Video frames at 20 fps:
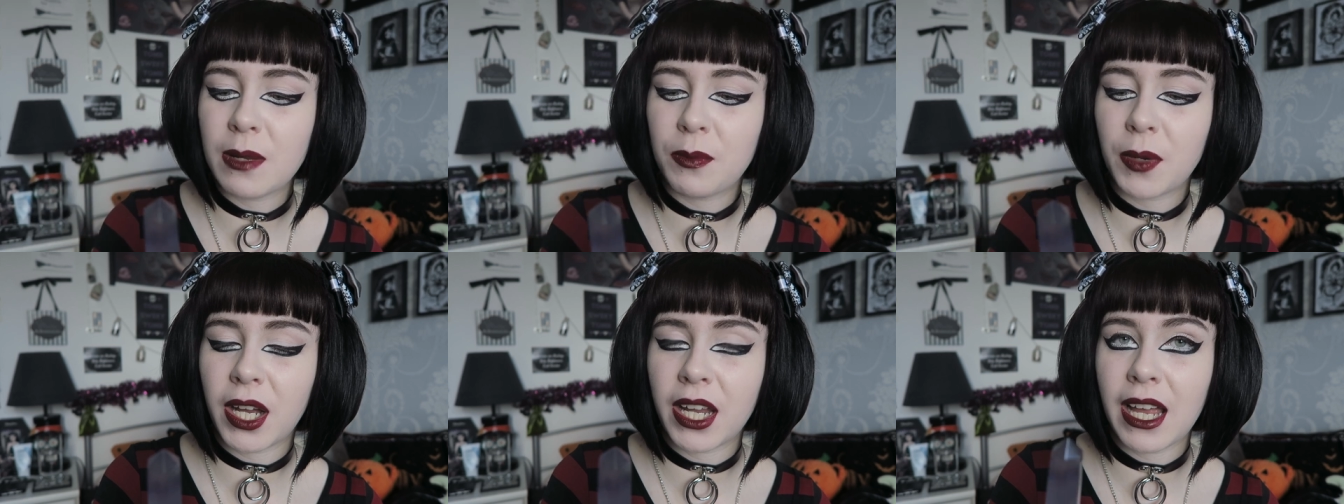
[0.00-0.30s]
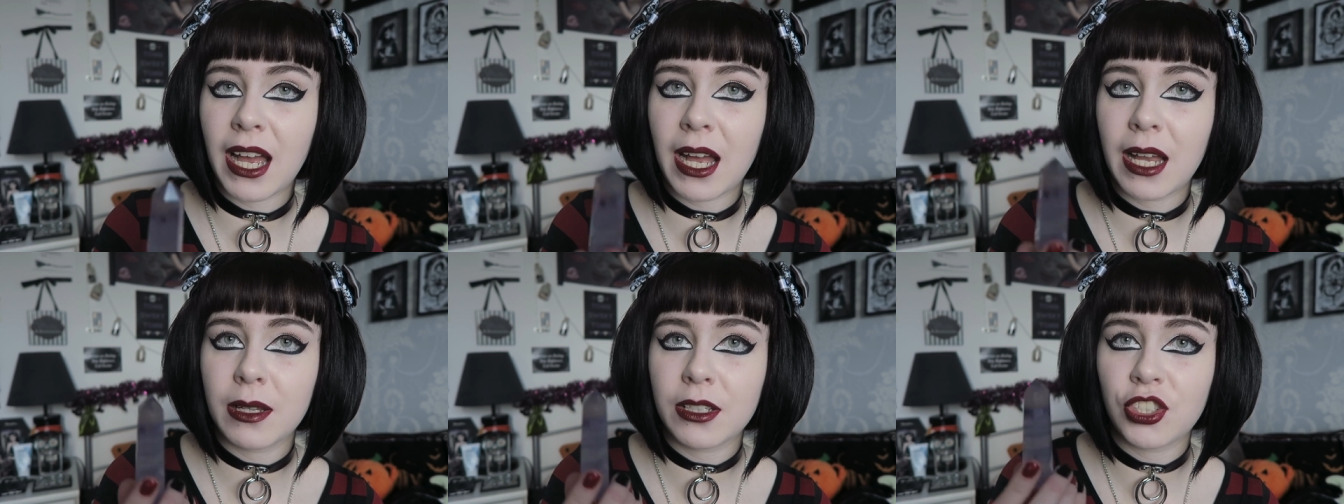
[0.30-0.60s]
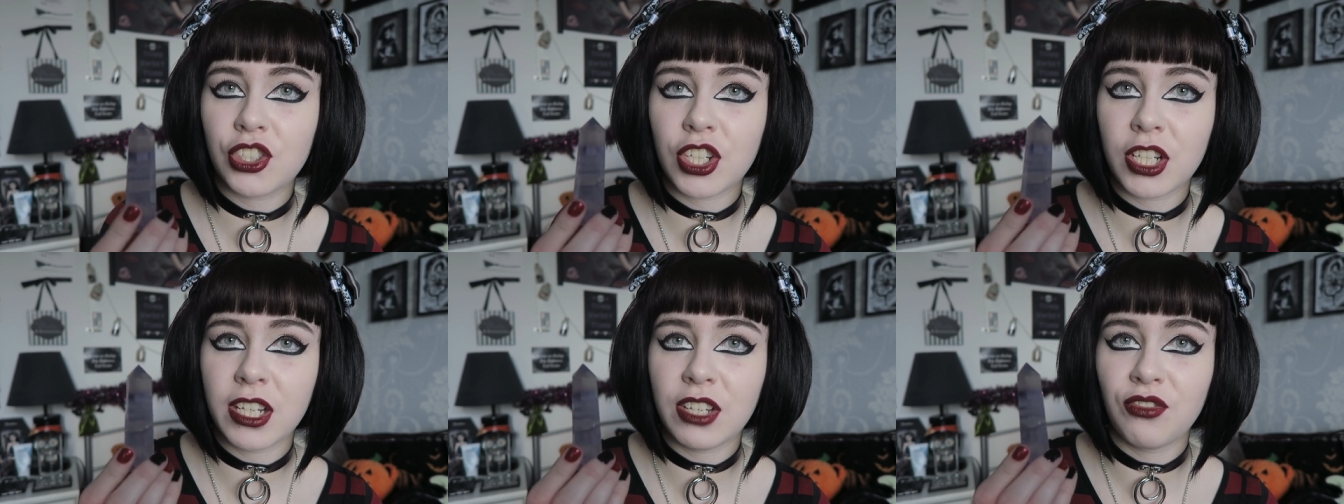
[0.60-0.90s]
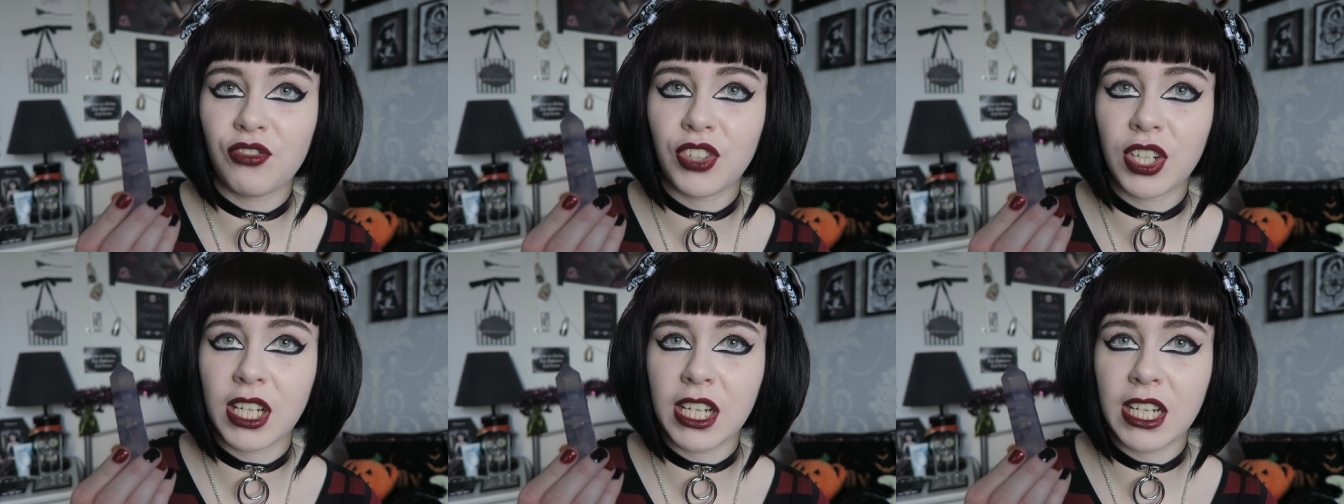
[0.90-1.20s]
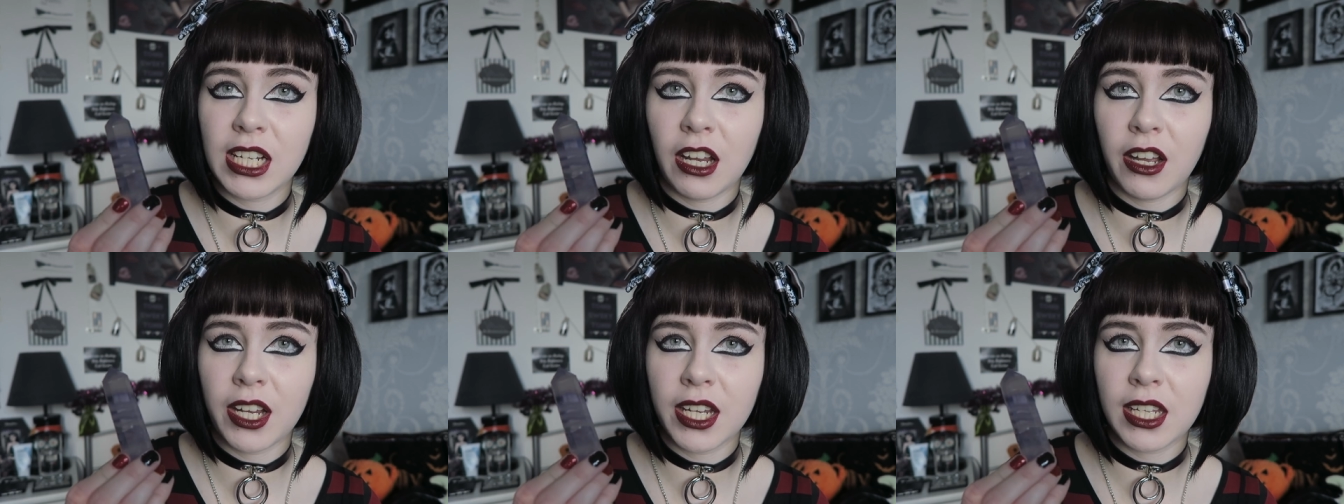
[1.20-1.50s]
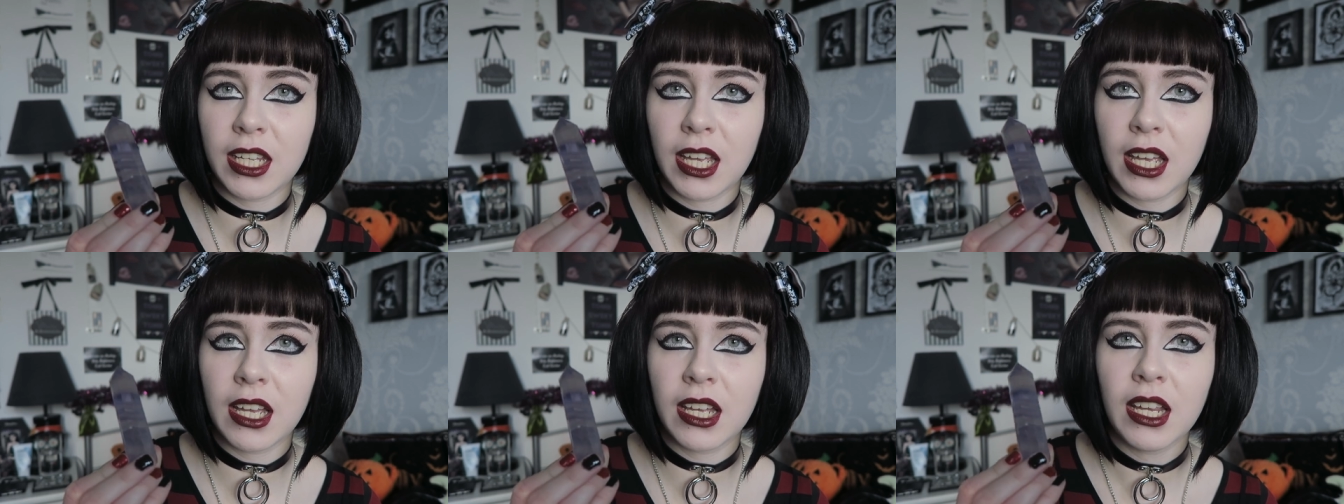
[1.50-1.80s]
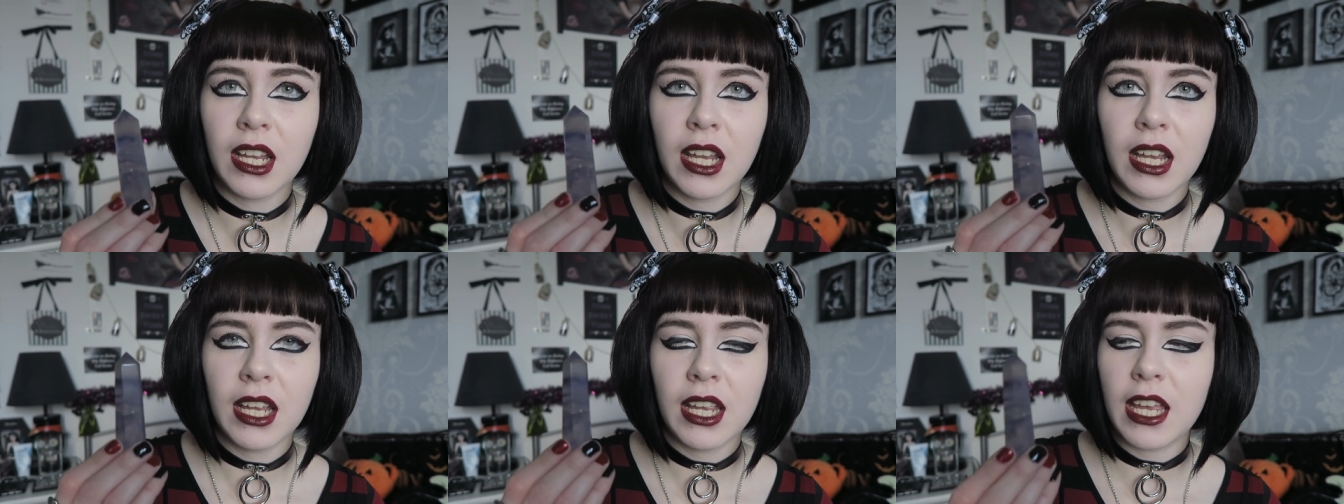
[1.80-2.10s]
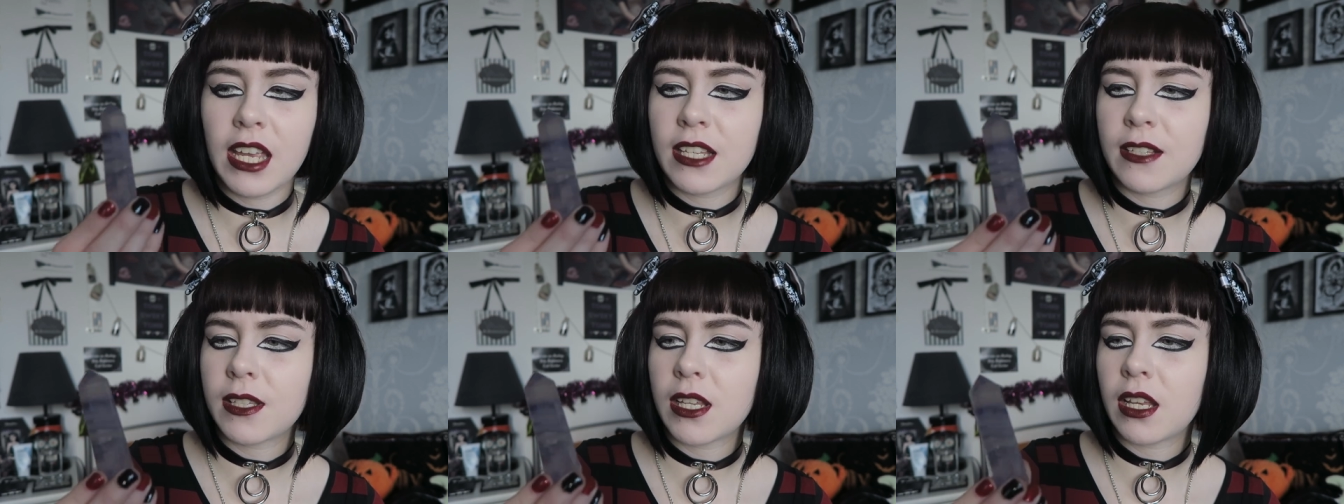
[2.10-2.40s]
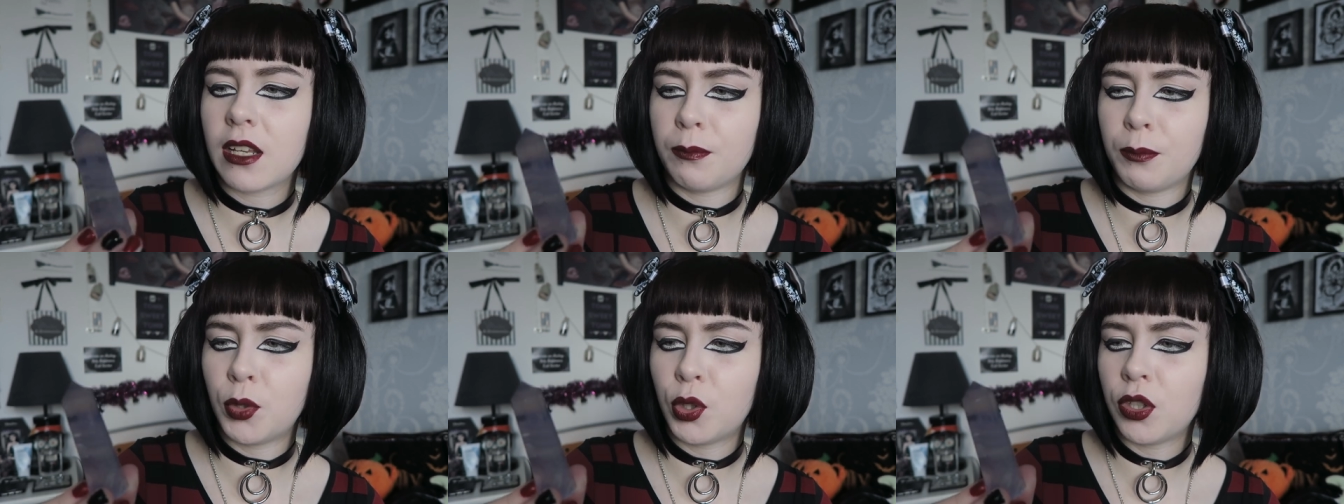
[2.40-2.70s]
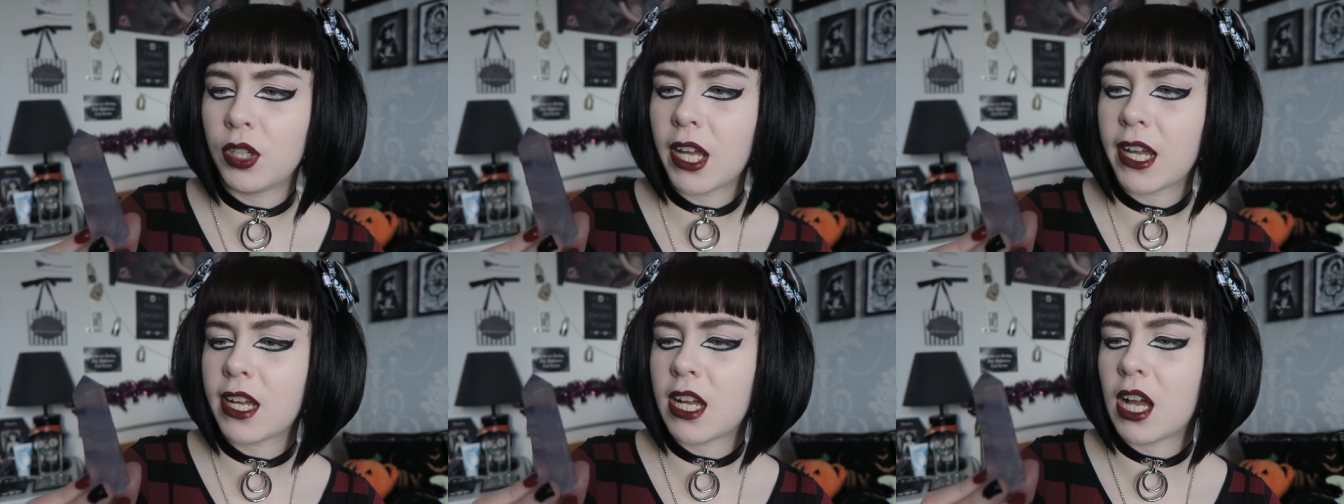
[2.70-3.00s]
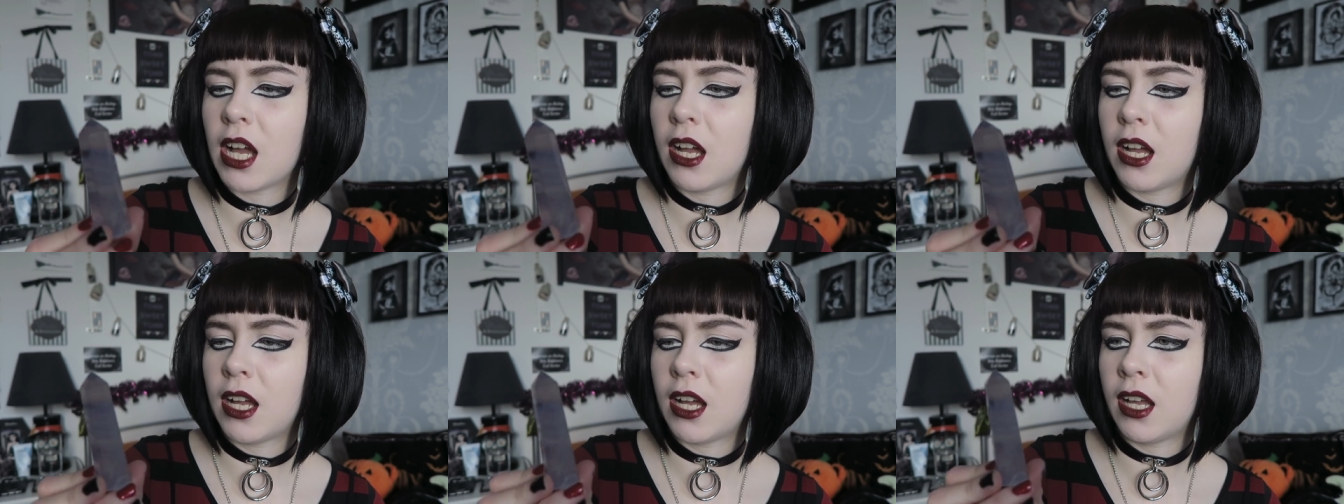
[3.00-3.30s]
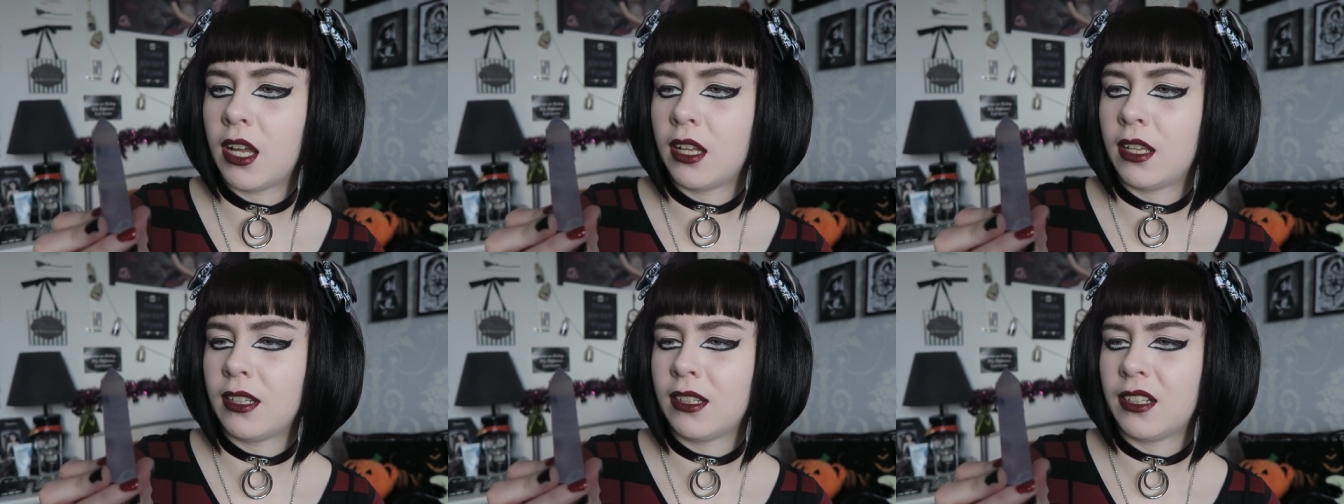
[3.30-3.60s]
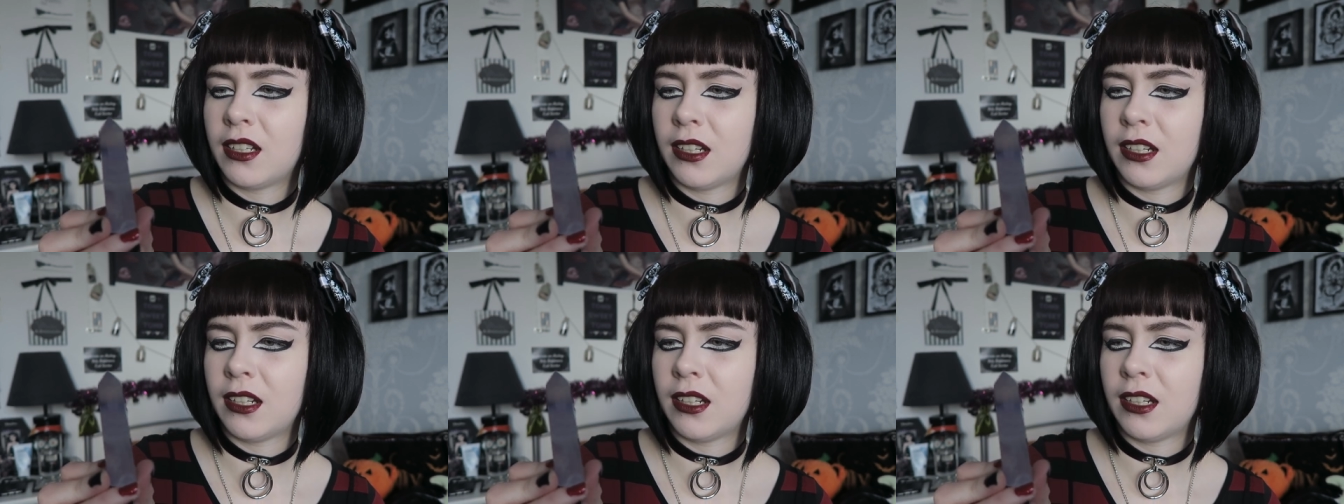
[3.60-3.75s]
but I actually really like it. It's more like a